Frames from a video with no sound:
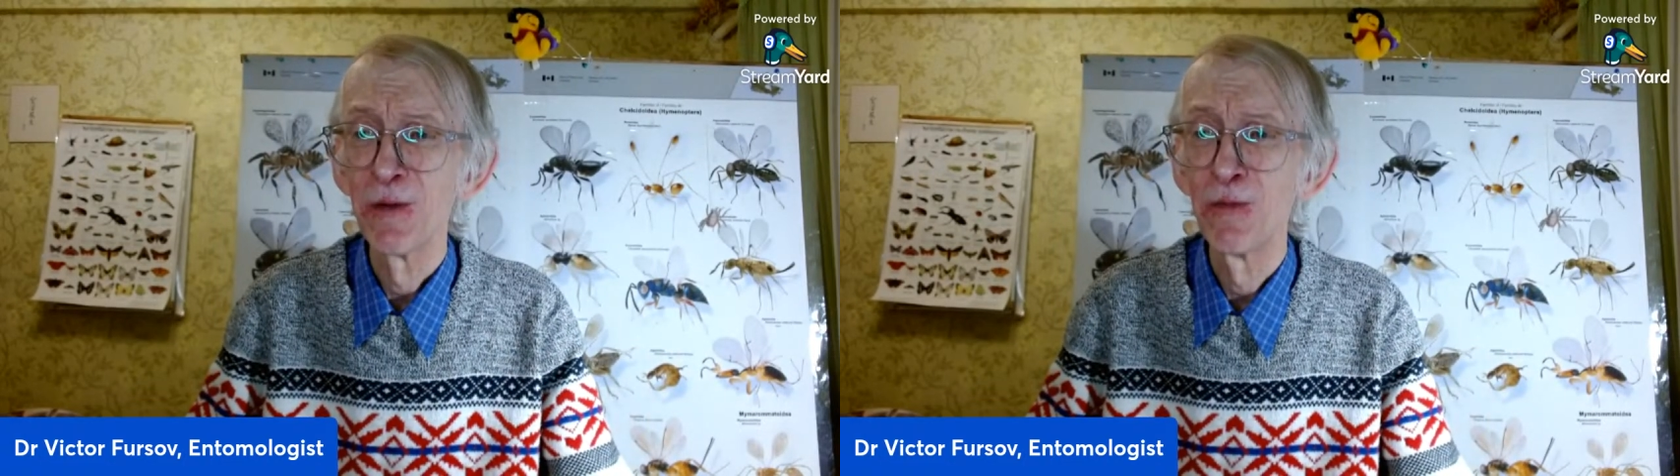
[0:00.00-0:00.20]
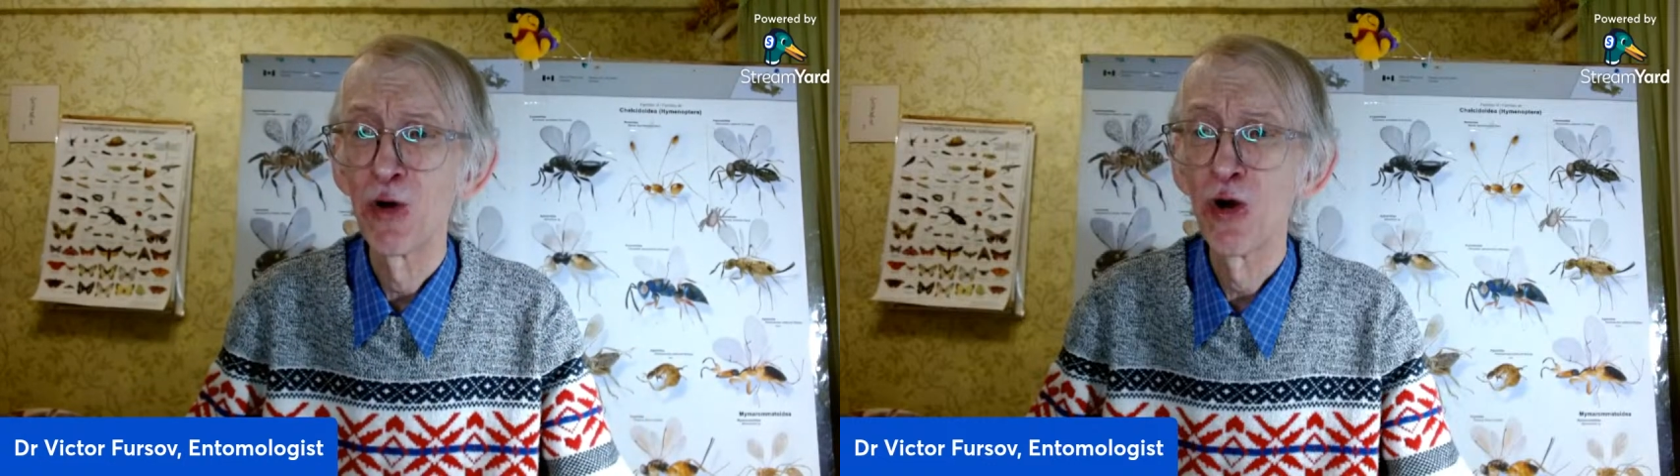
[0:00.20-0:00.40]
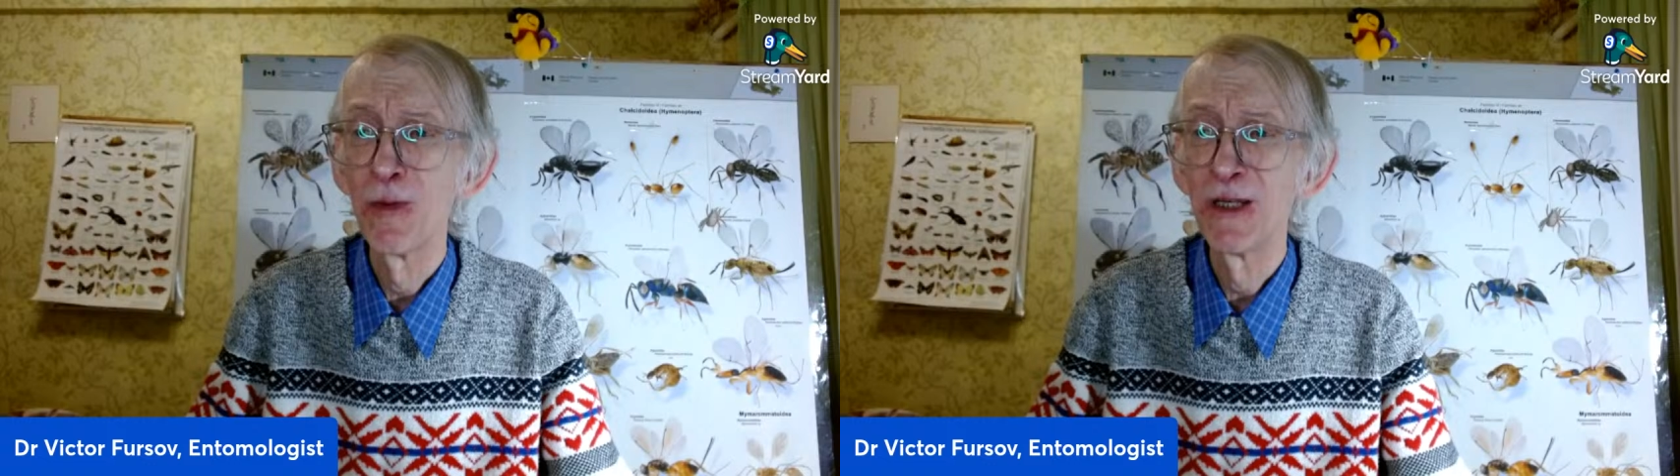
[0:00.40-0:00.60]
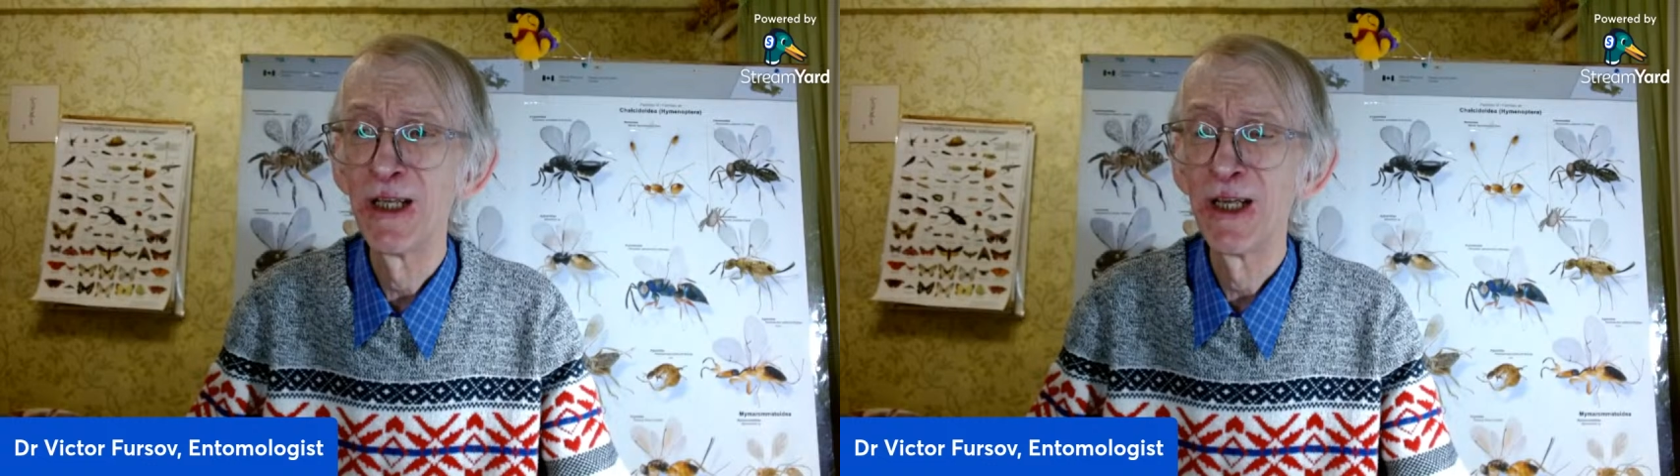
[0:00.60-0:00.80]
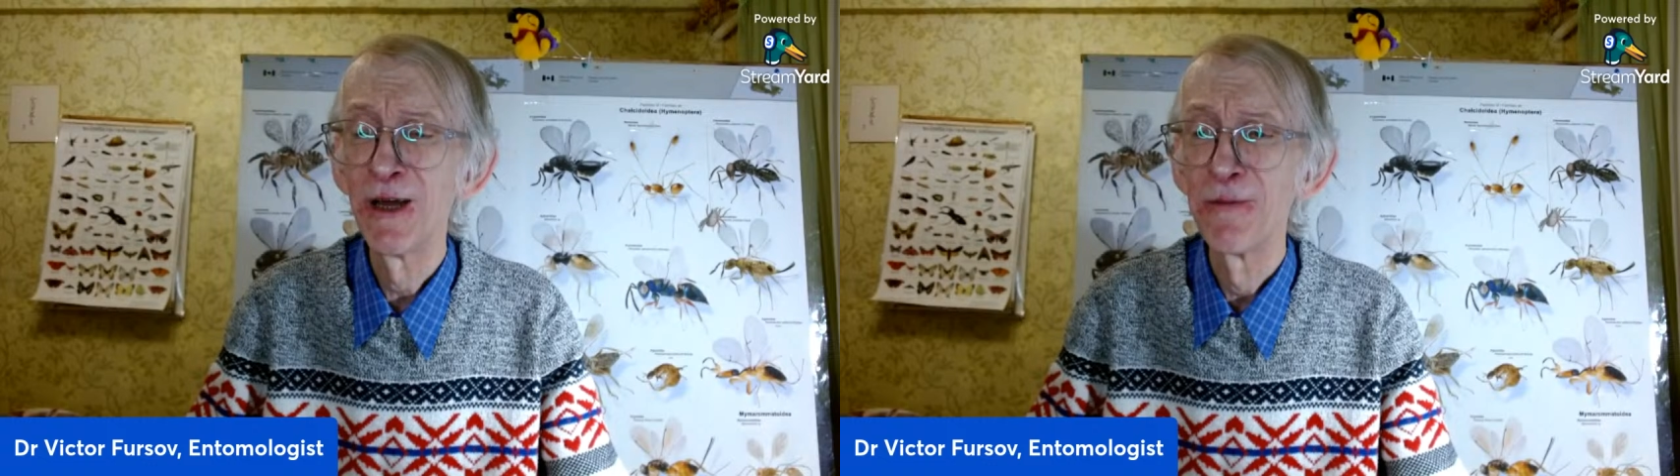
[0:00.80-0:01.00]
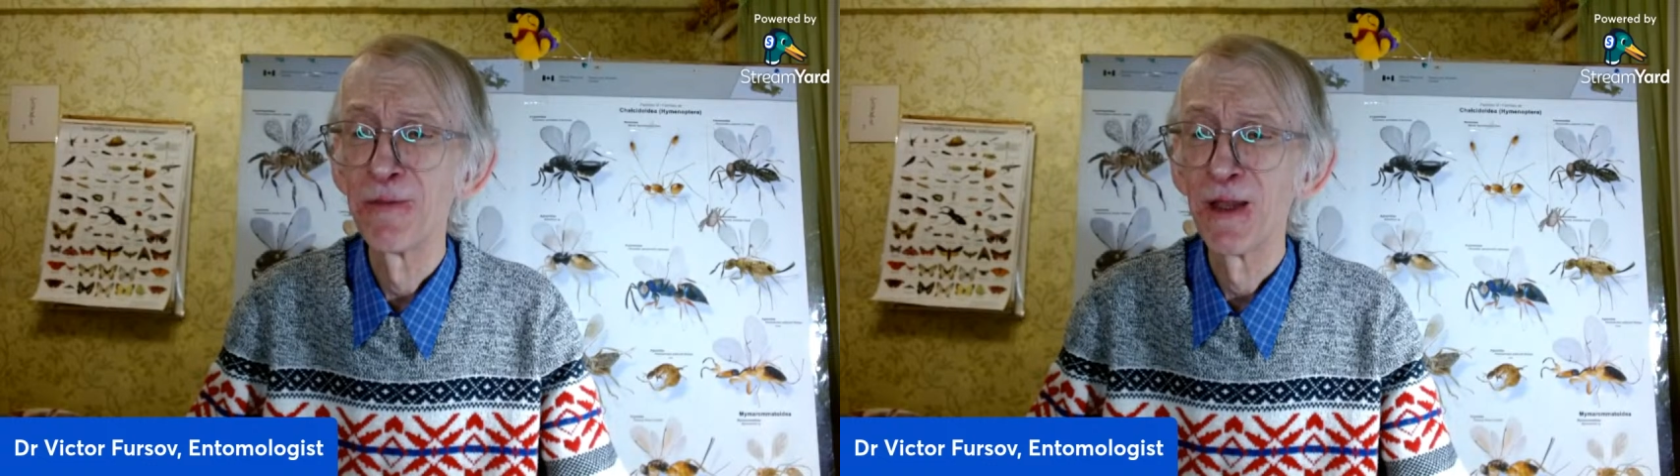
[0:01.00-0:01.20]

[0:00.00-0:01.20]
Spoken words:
more common near